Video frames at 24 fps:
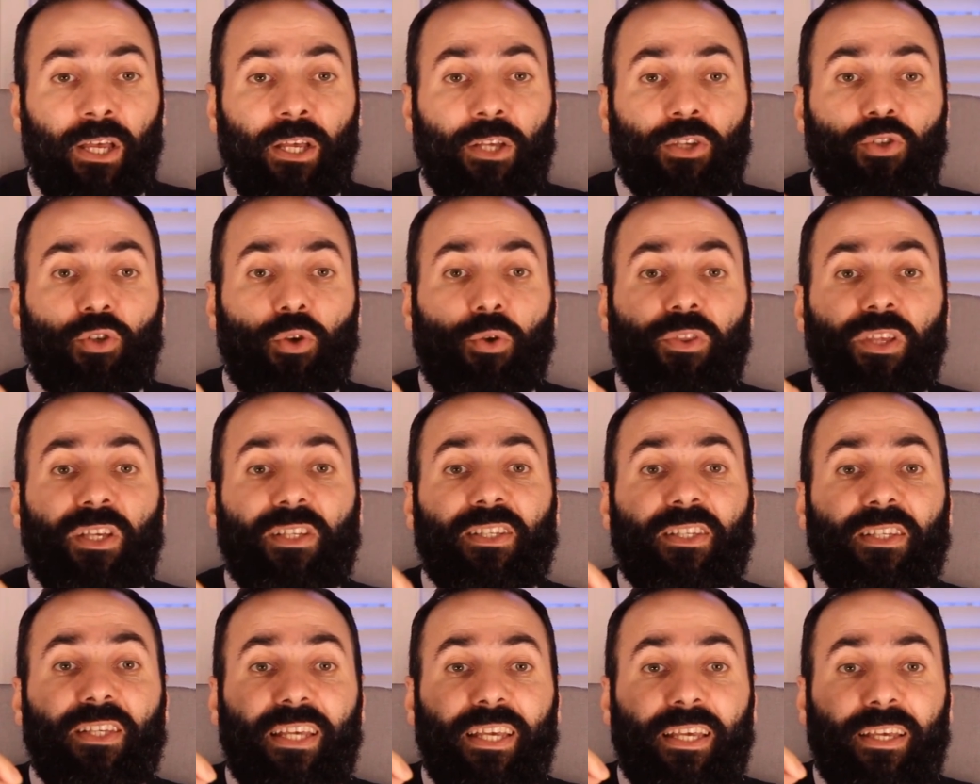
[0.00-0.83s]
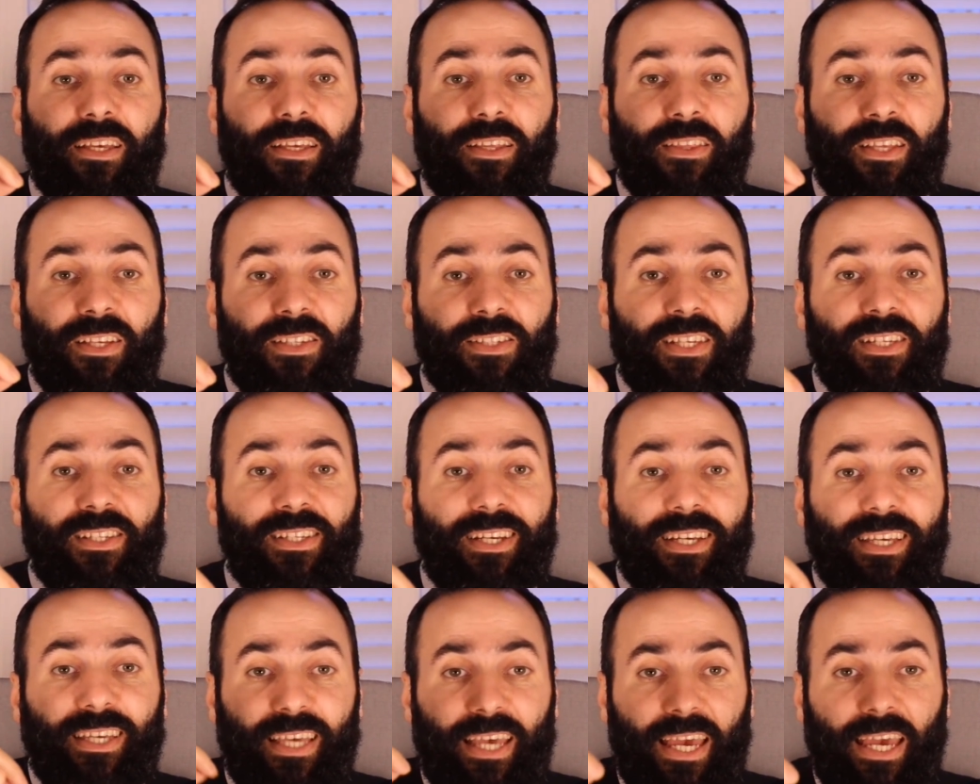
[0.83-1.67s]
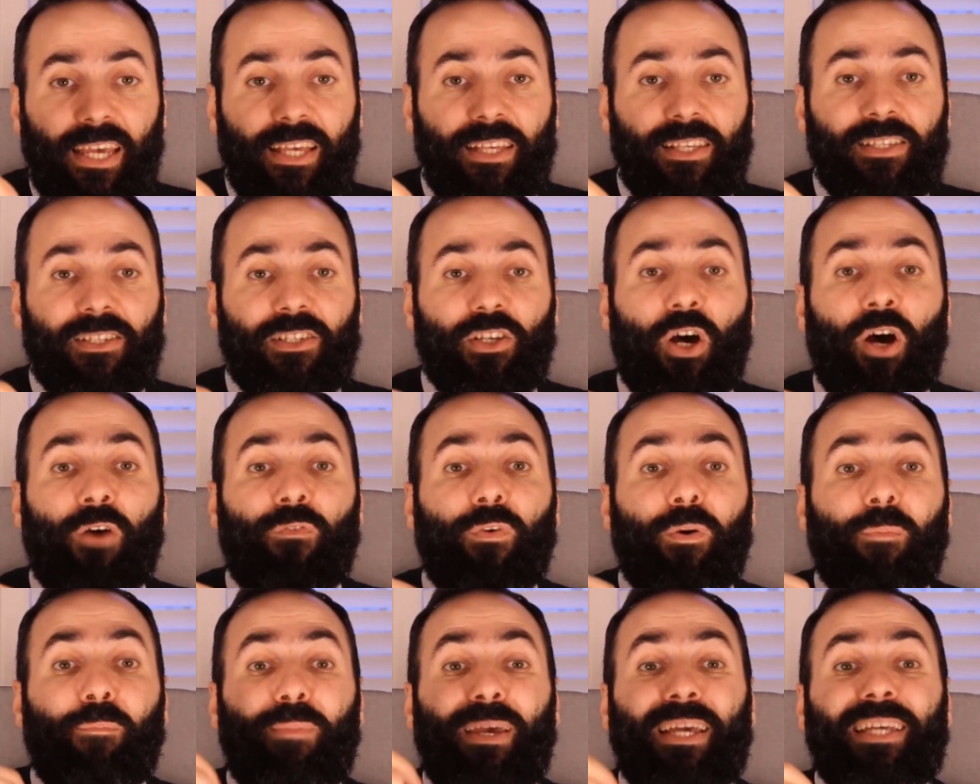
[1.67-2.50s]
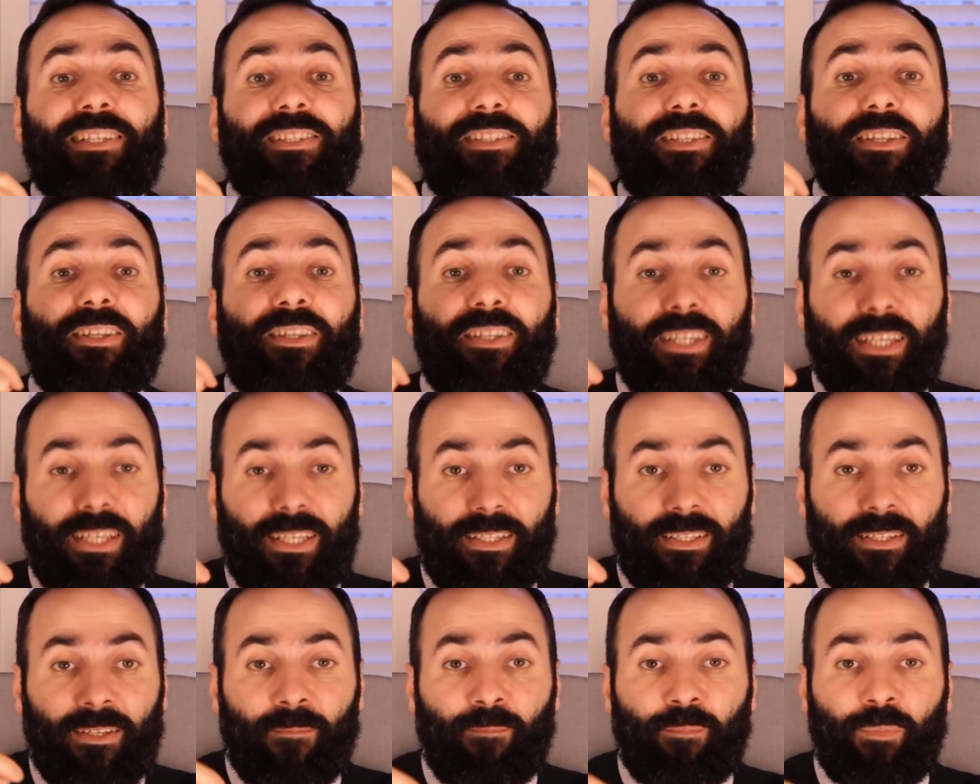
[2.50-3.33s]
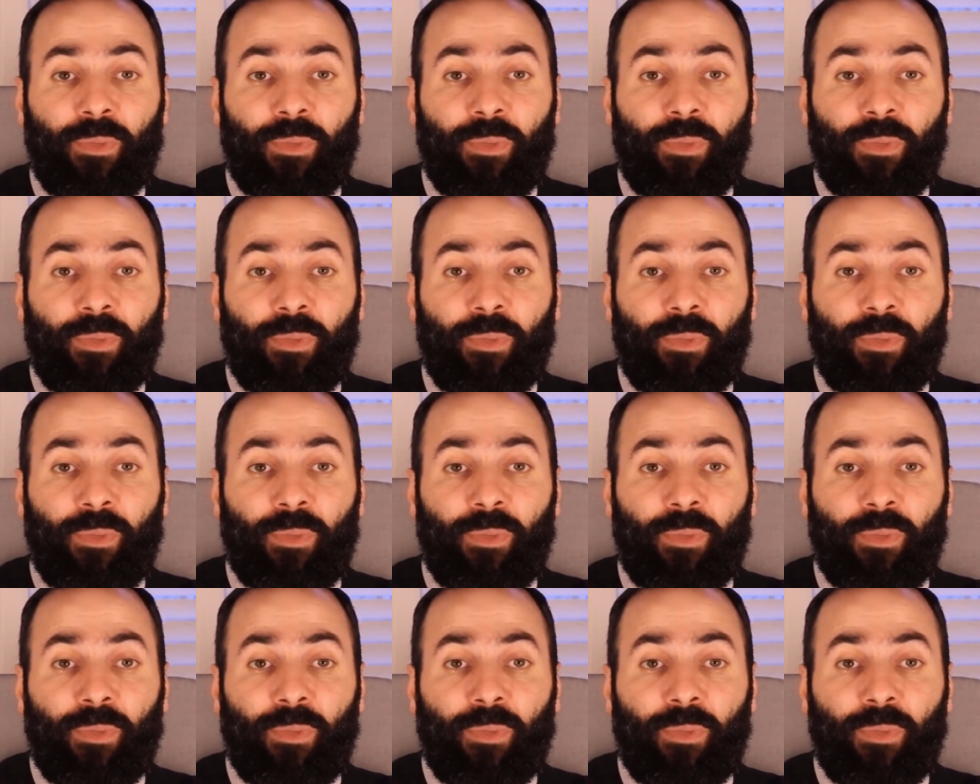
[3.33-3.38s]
So this, uh, this is a case of a mixed deed.